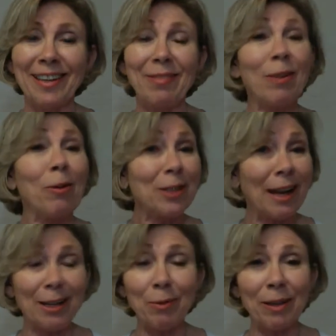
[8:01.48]
because
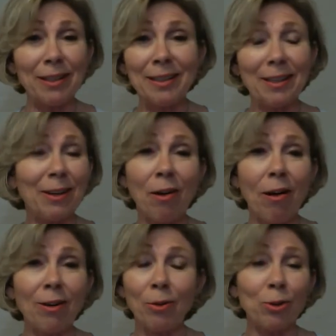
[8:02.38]
that is what
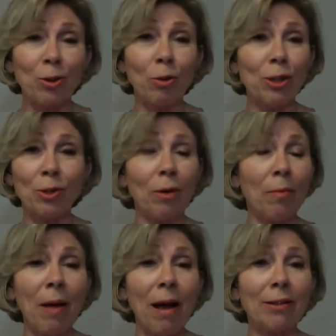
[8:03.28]
God or source is all
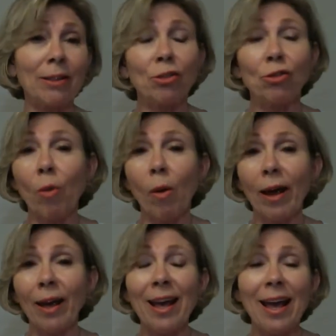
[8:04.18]
about.
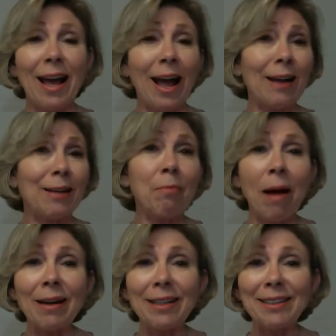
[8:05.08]
Joy and
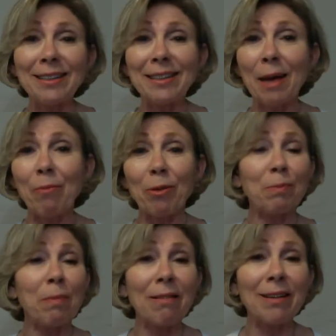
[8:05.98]
abundance and
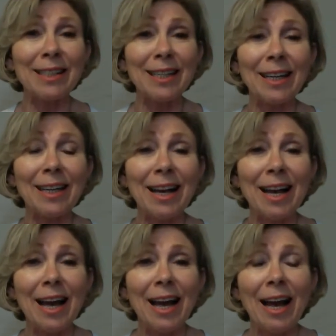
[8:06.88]
prosperity
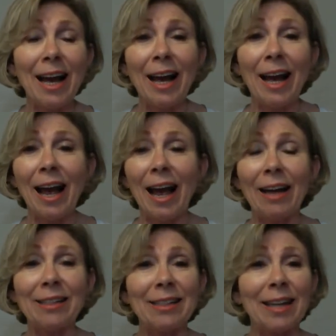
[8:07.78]

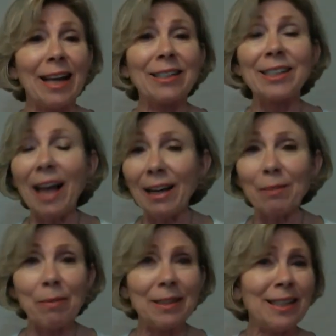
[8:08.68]
and
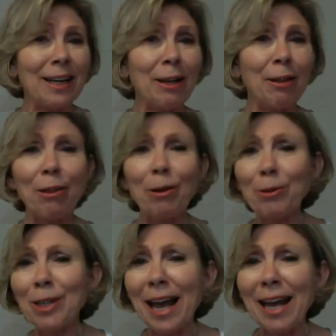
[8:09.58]
excitement and
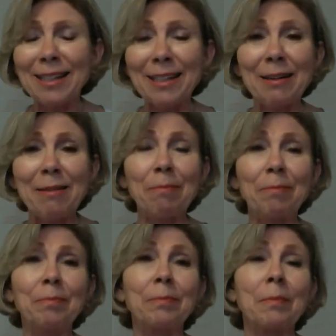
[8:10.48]

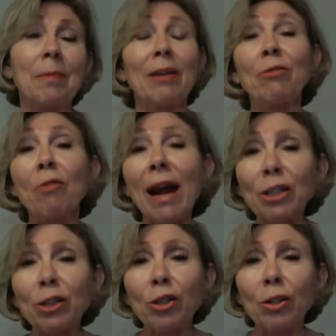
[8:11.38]
enthusiasm,
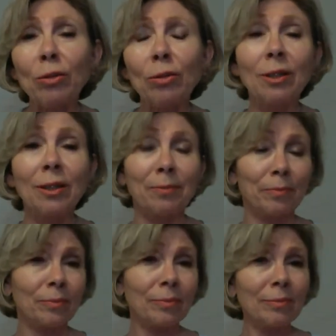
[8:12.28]
gratitude,
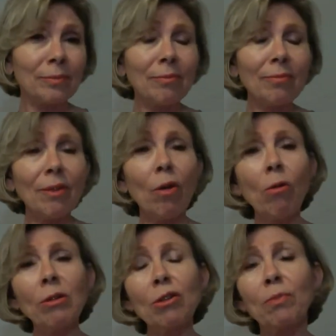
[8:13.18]

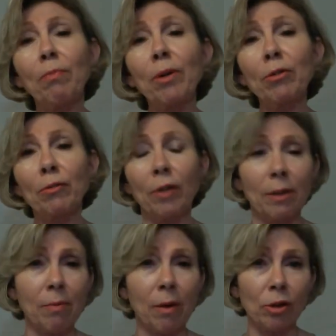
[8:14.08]
all those beautiful
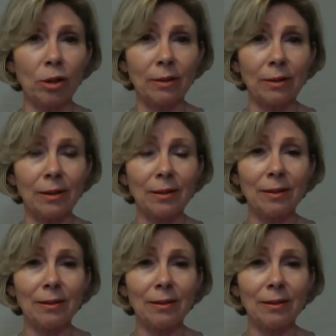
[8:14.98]
emotions.